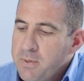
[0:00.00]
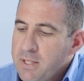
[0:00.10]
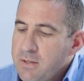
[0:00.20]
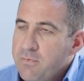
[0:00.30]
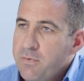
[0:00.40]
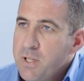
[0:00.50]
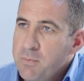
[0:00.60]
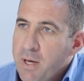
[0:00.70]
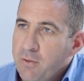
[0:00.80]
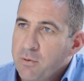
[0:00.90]
and get the
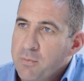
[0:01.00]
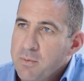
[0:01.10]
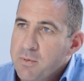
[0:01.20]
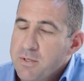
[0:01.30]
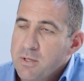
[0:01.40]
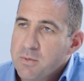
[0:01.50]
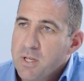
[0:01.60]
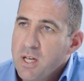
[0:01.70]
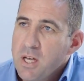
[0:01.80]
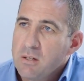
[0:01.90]
feedback from them in terms
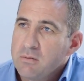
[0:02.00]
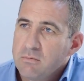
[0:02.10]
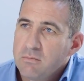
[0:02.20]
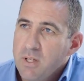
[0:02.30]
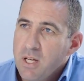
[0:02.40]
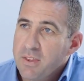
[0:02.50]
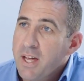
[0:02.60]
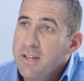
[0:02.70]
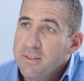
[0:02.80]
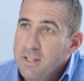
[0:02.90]
of how
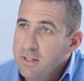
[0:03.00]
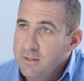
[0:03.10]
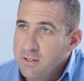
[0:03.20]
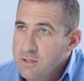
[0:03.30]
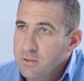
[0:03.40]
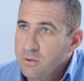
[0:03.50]
they think things should